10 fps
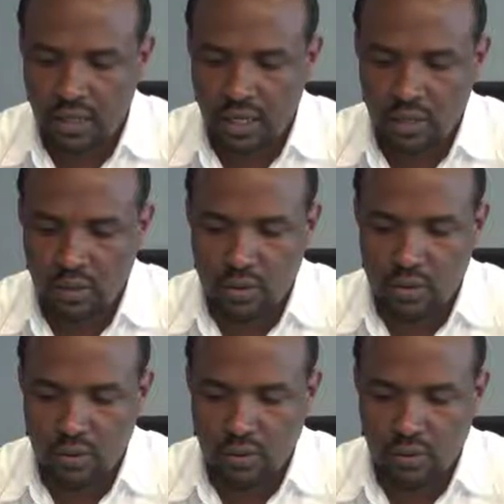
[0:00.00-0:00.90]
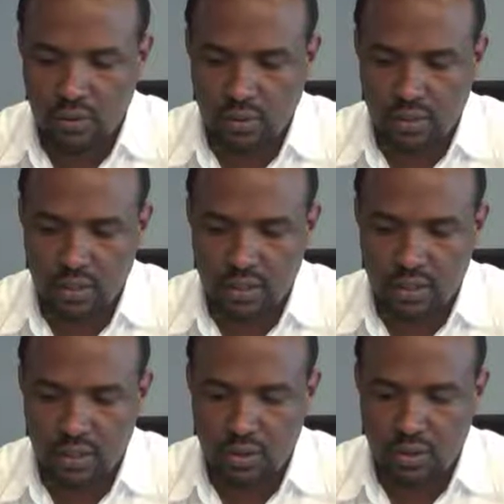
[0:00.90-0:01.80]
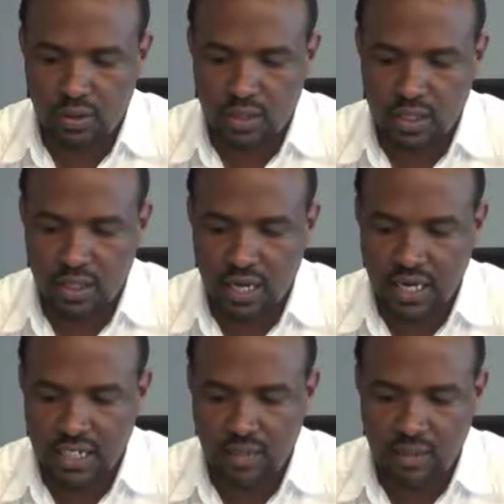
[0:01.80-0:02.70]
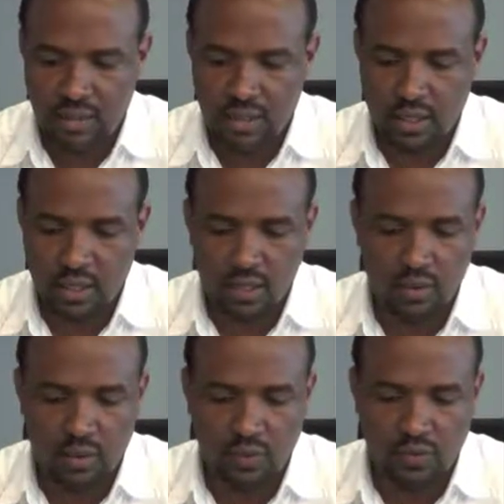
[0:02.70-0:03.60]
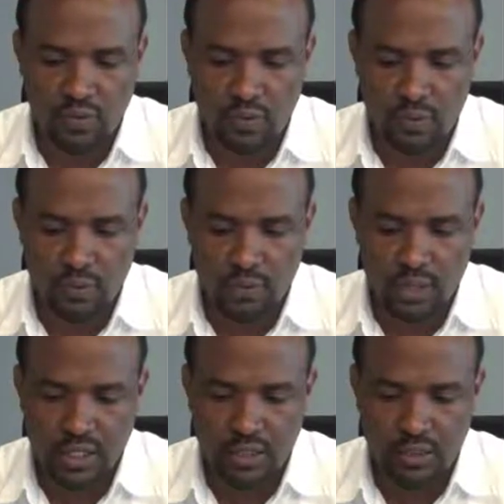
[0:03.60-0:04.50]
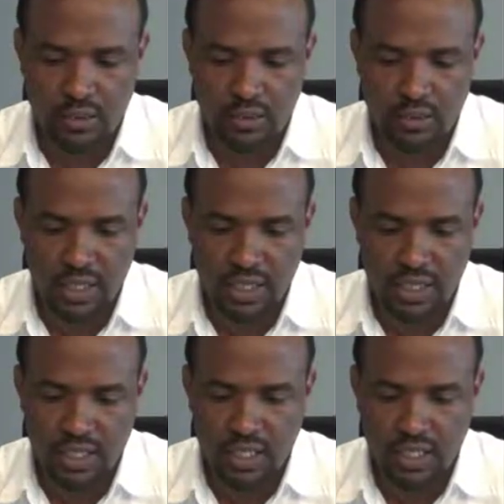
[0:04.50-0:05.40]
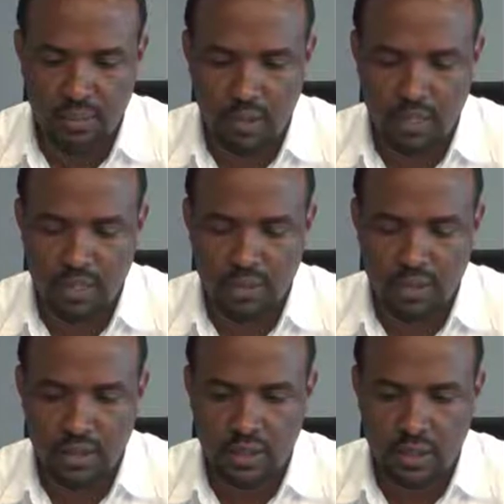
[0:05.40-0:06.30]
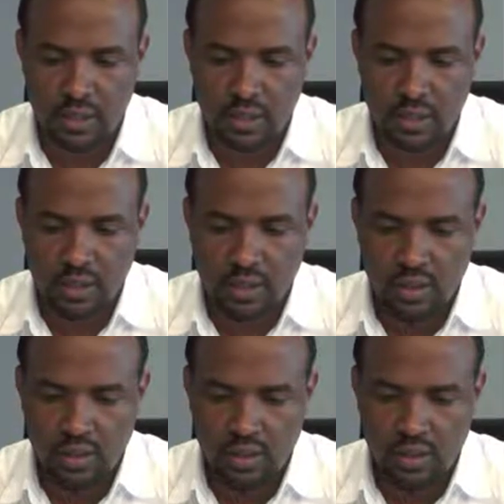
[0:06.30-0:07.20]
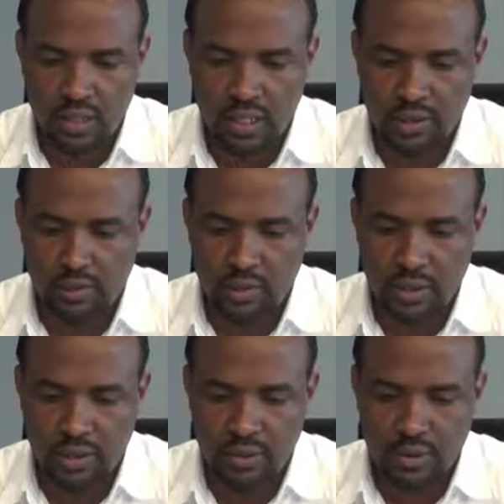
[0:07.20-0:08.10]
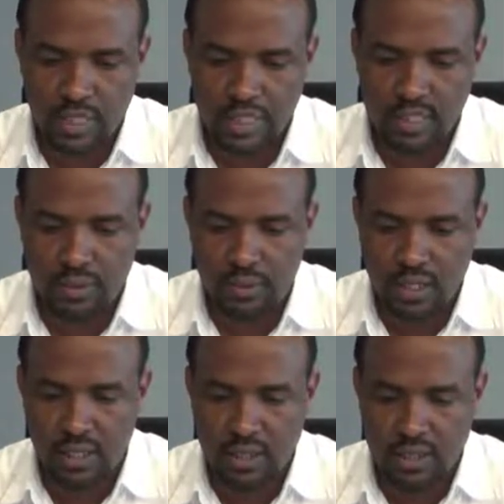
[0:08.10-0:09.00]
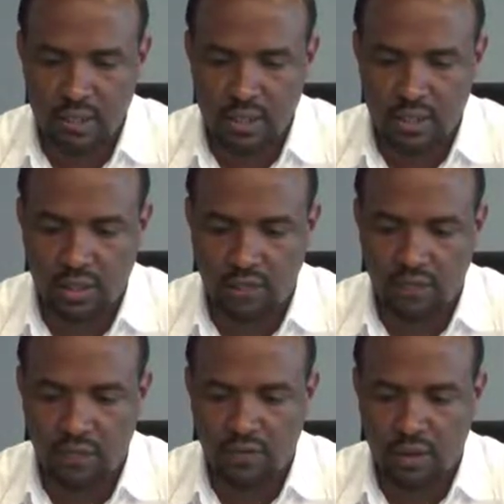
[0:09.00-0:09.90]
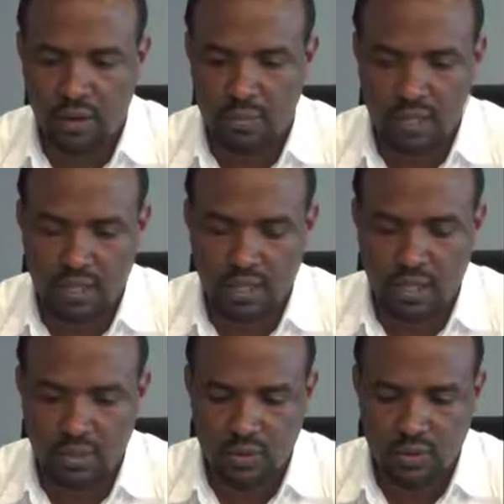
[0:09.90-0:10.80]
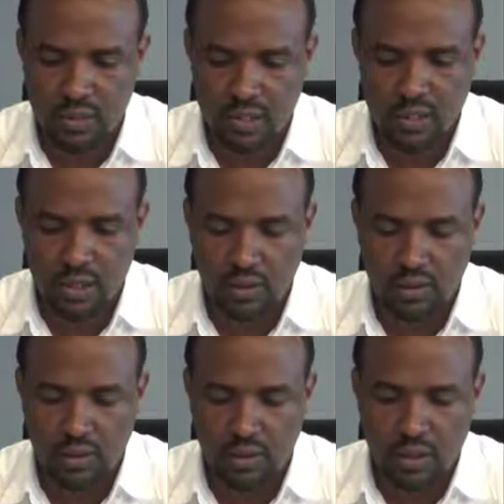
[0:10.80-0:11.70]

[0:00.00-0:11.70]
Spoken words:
And also it needs to consider accepted level of operation, maintenance and management. Well, if we do earthen bands, but if the farmers association or